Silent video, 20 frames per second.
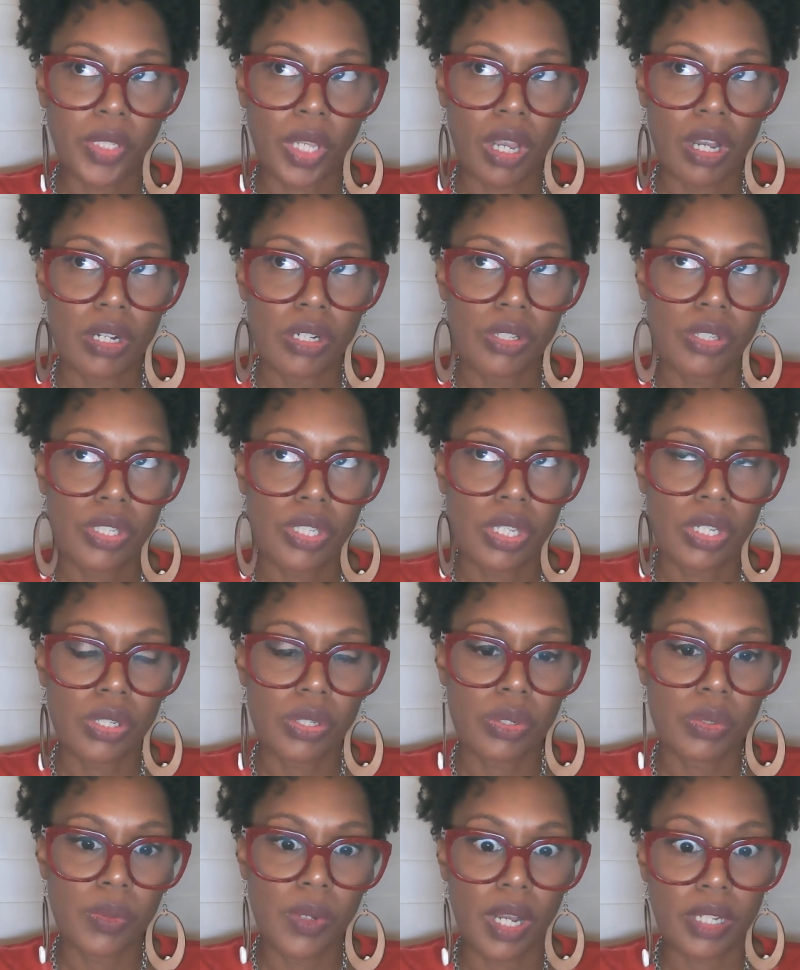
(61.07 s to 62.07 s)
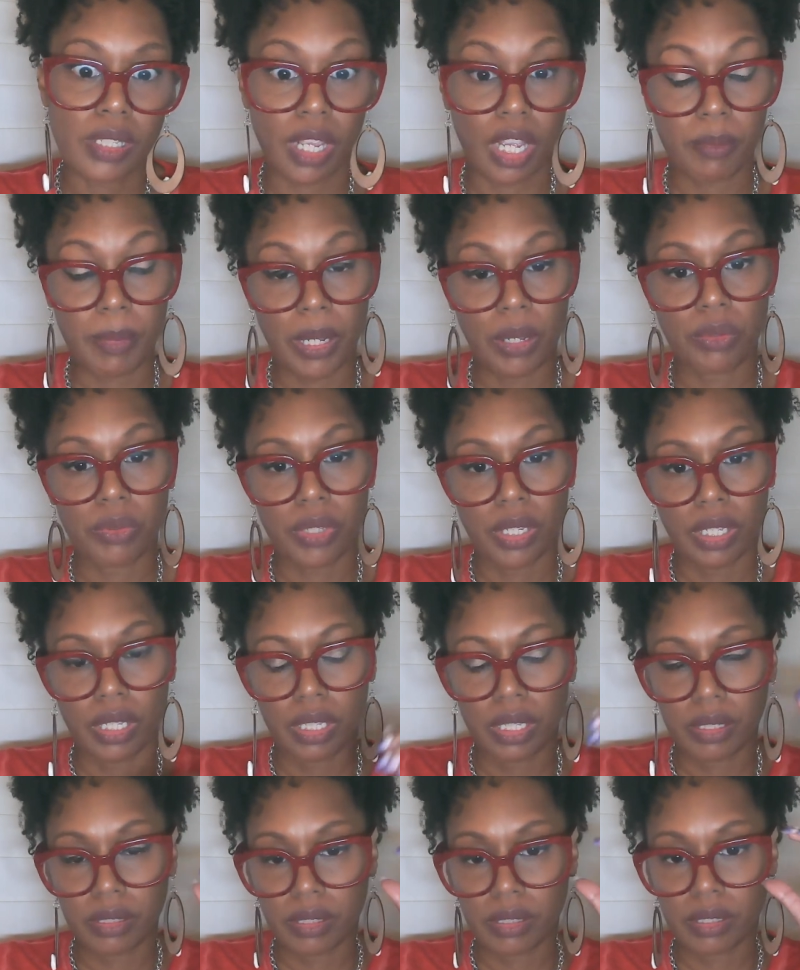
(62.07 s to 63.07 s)
also I'll talk about
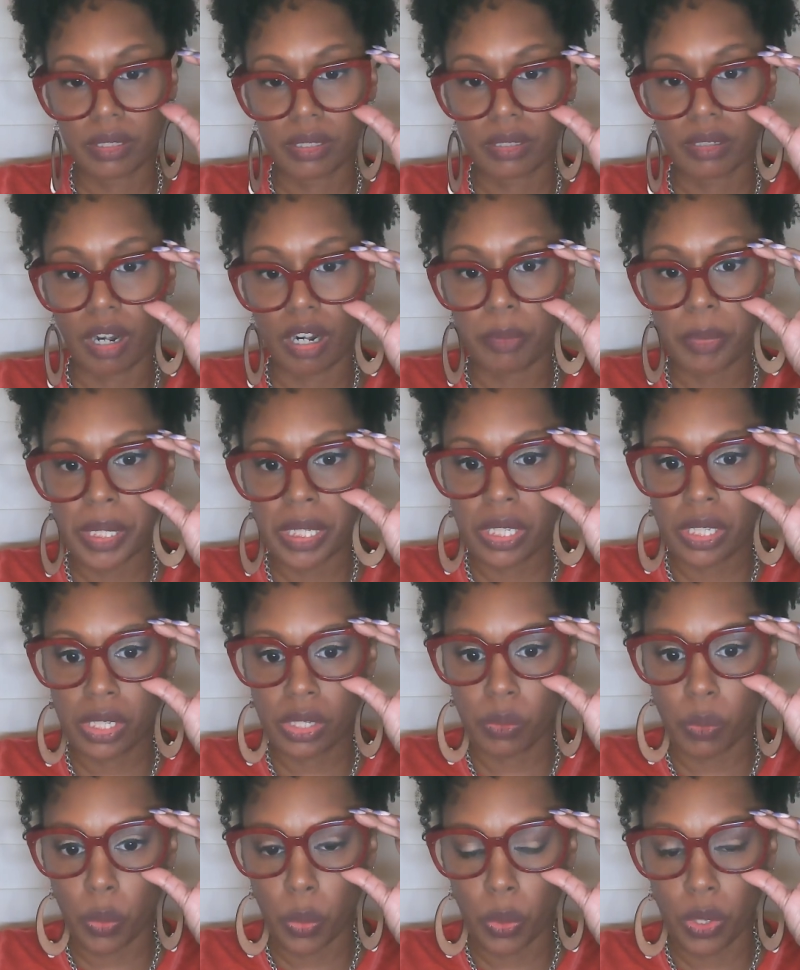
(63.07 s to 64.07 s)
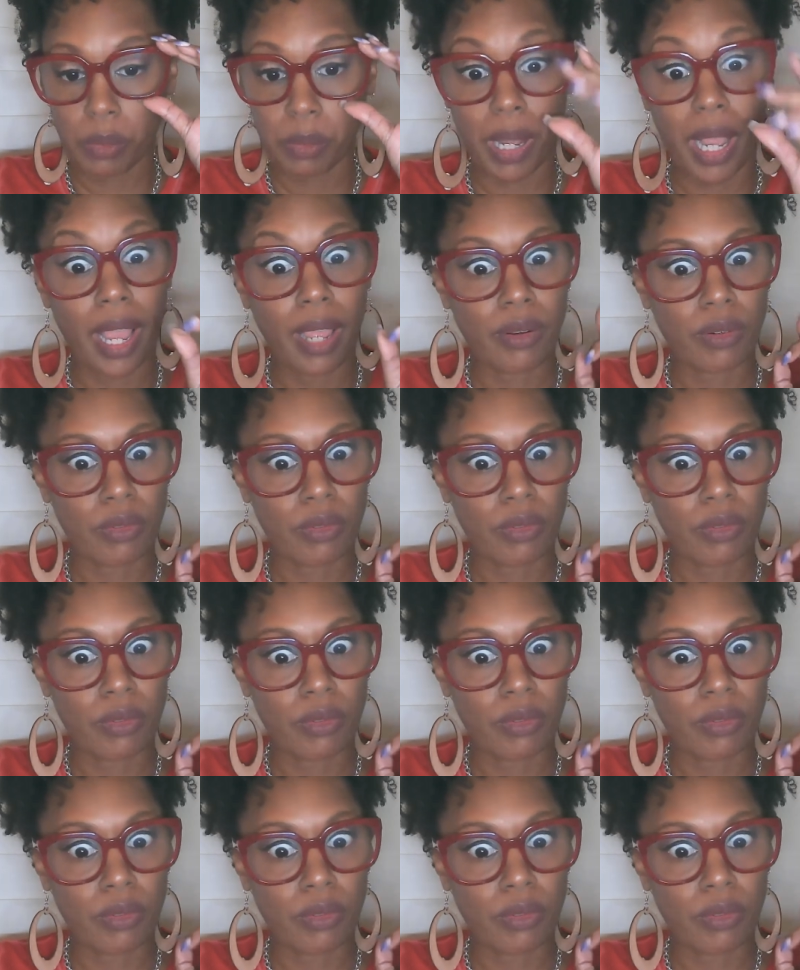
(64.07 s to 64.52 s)
garments worn by